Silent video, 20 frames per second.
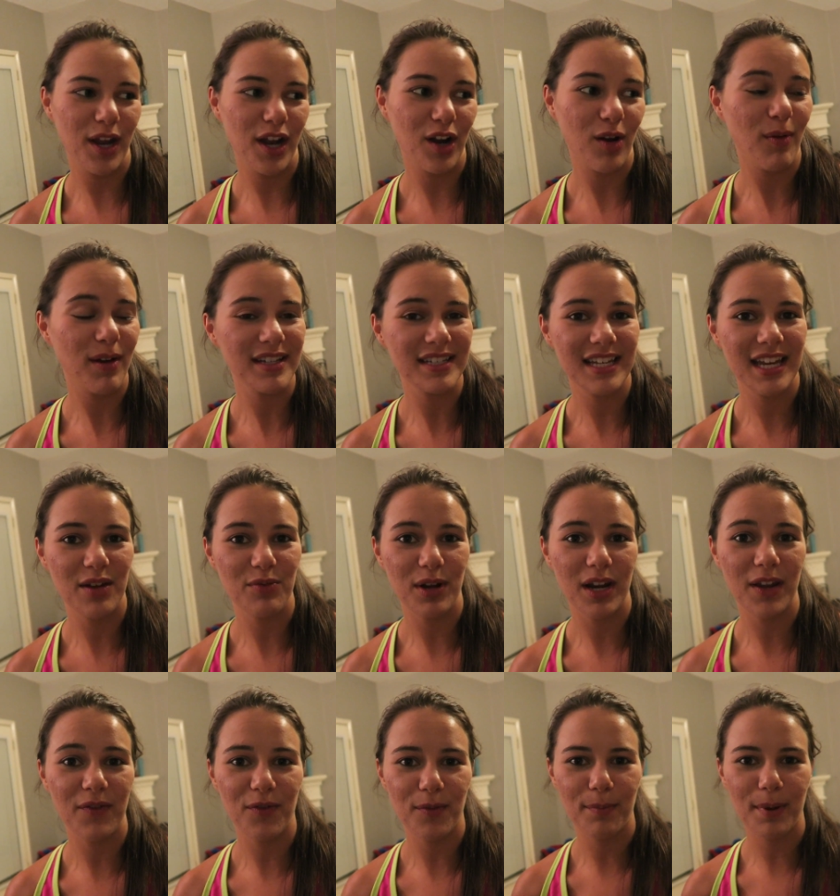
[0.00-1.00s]
We are going to get
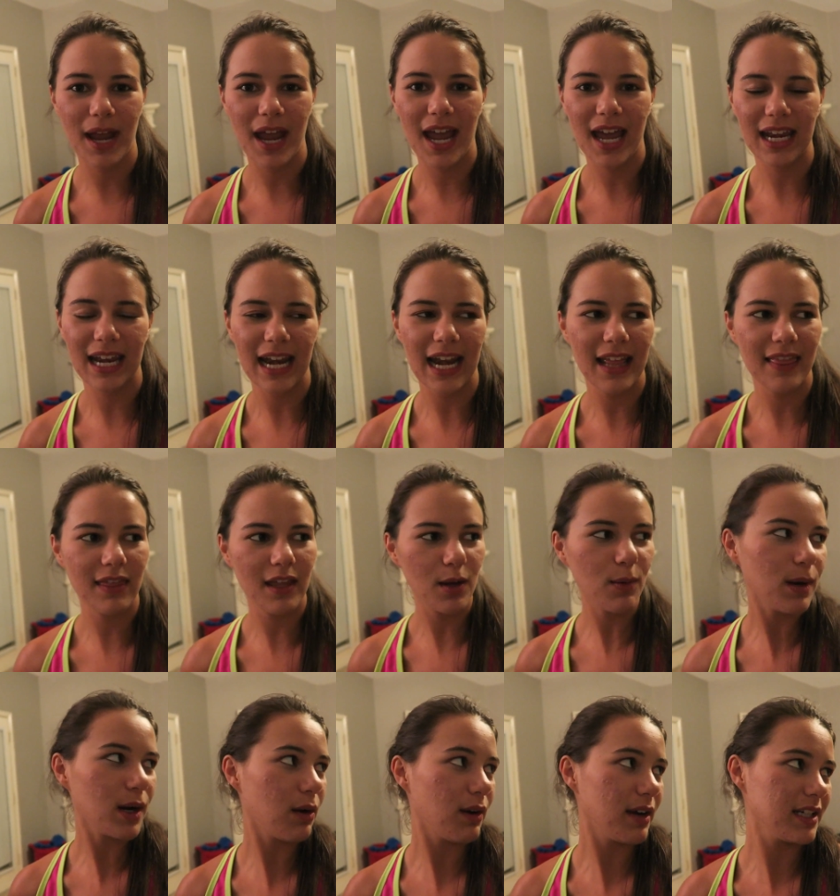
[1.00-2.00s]
ready for bed, and I
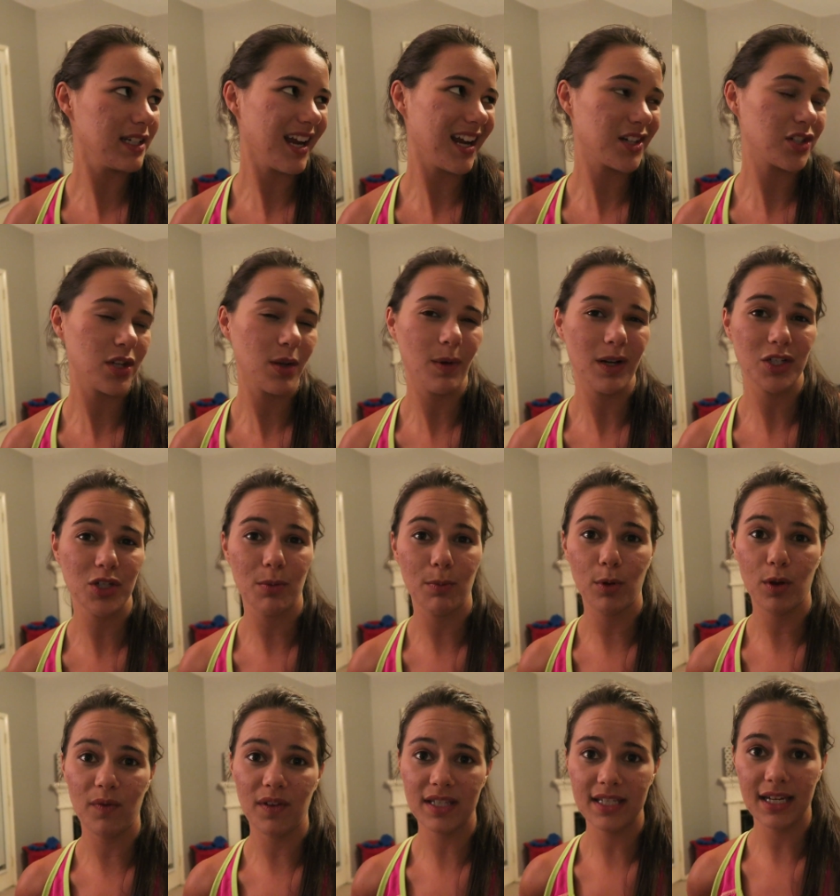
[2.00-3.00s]
think we're going to actually watch a
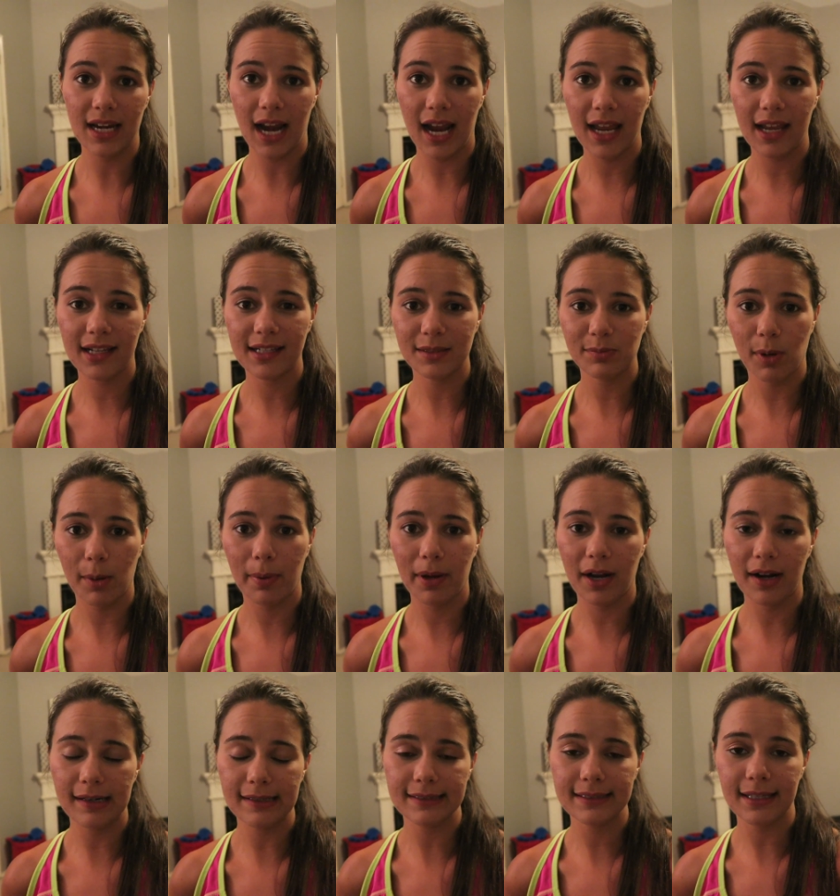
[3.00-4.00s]
movie tonight because my
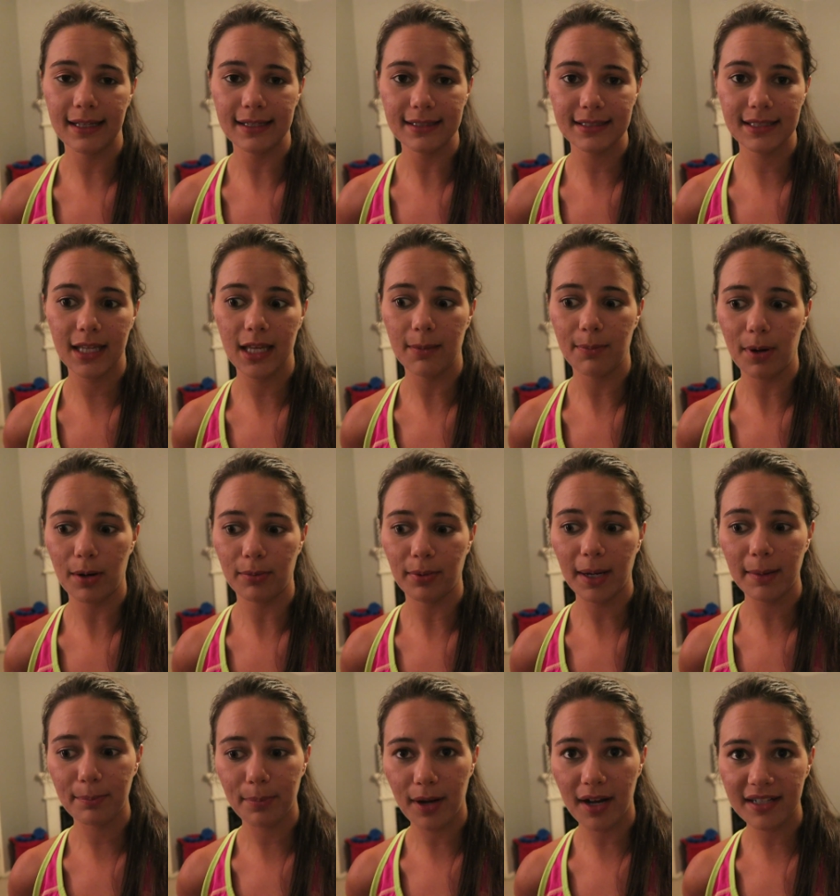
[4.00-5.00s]
parents let us keep a
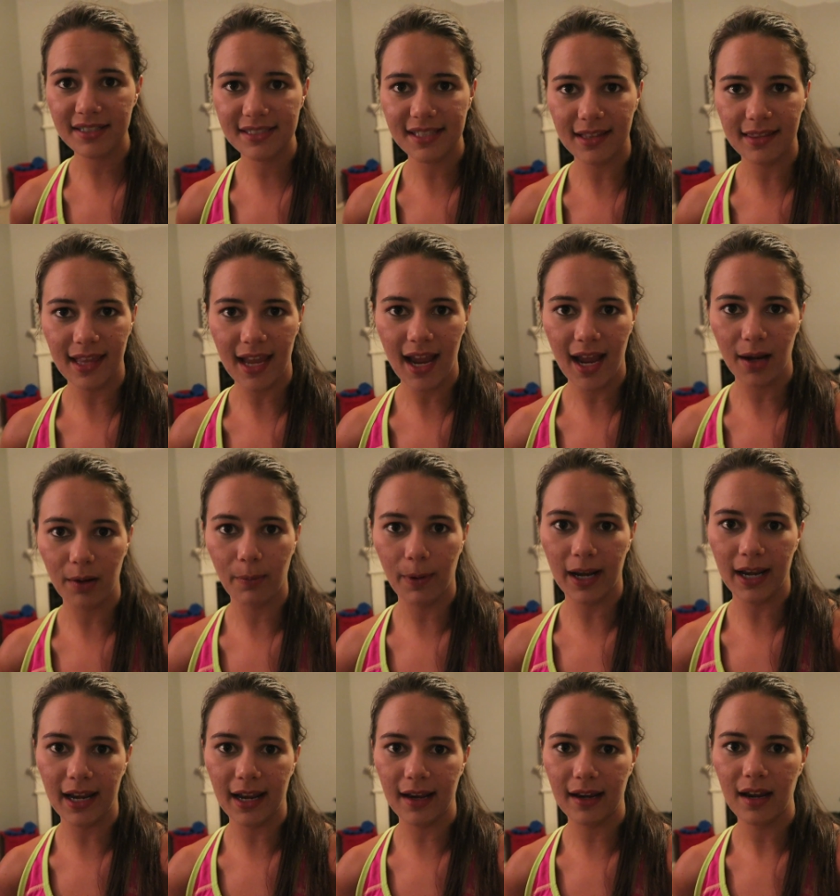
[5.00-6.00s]
Redbox that they had
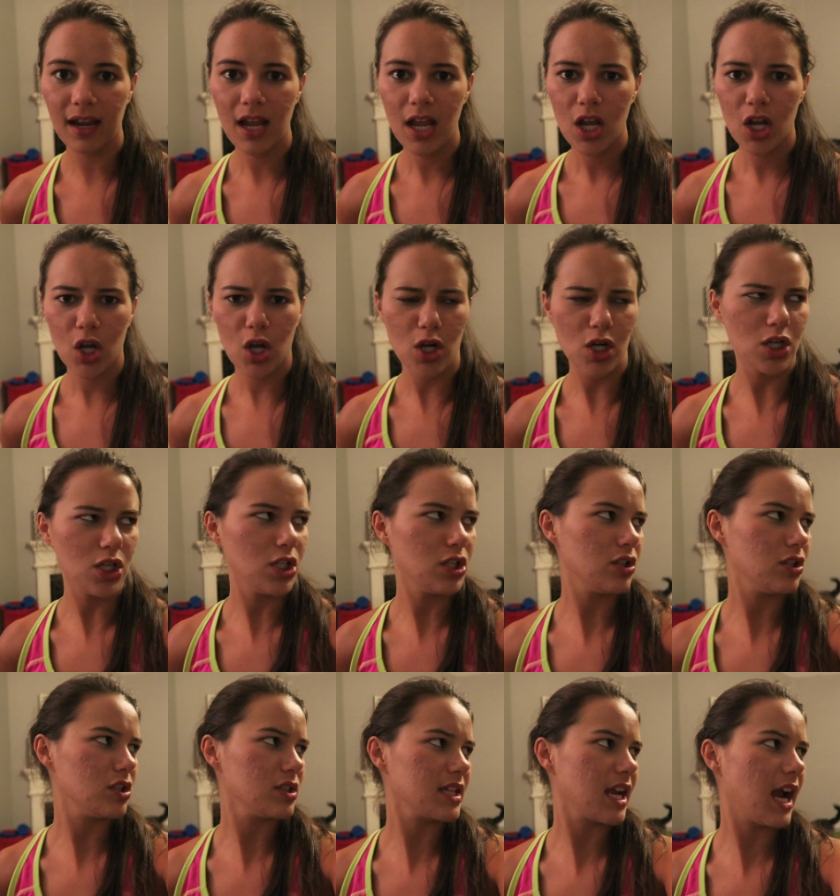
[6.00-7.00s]
rented
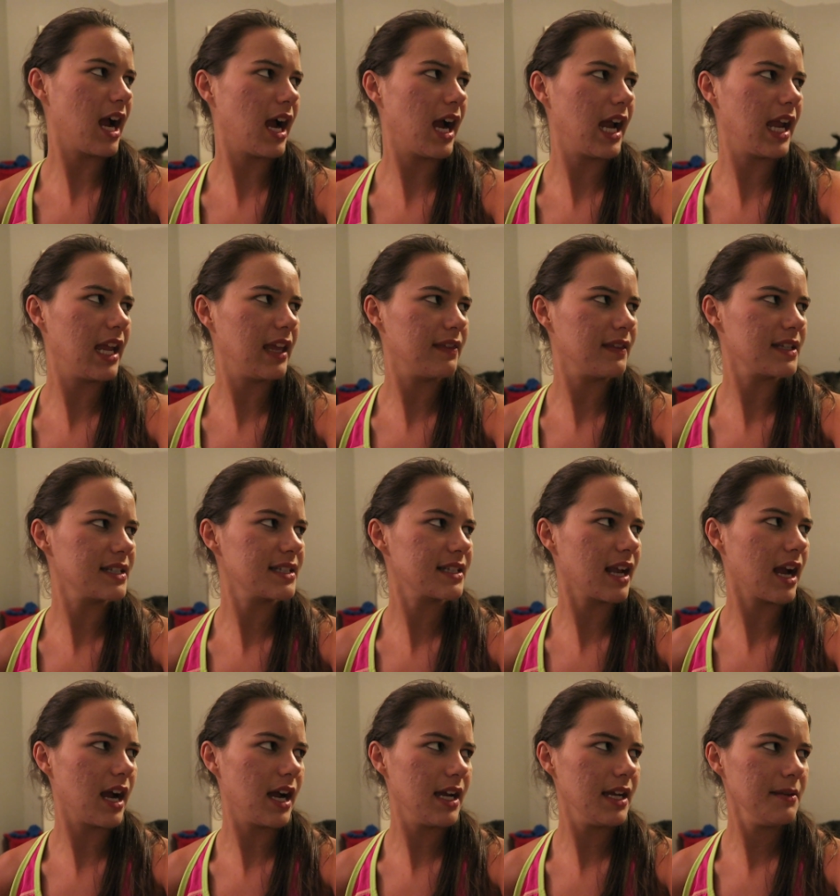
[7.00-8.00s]
called Eye in the
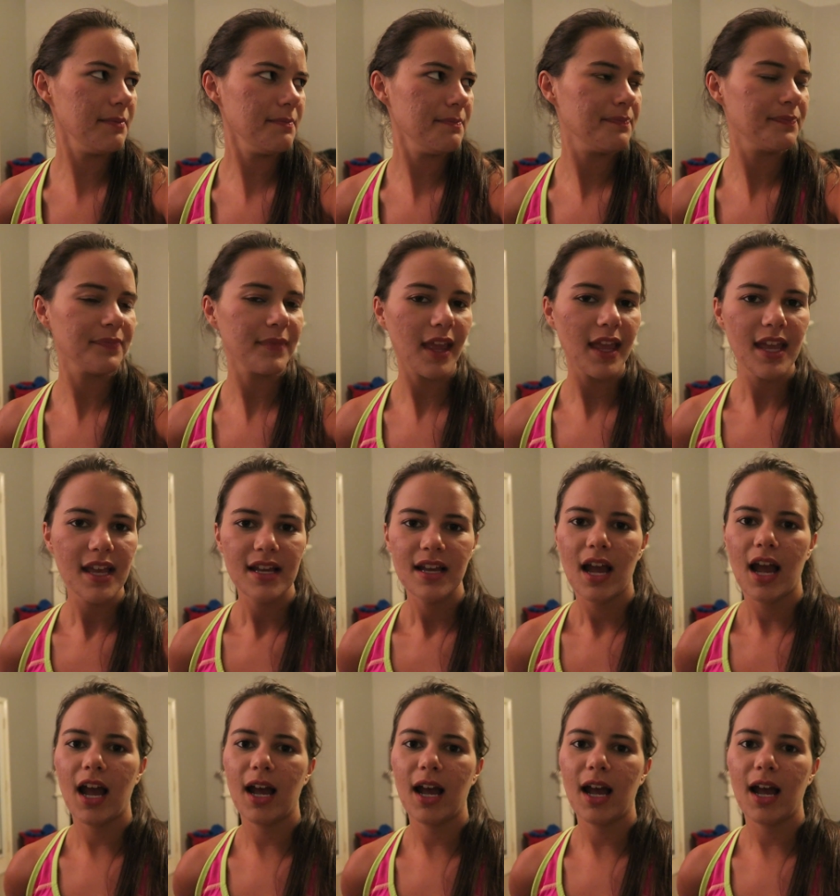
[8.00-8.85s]
Sky. In the sky yeah.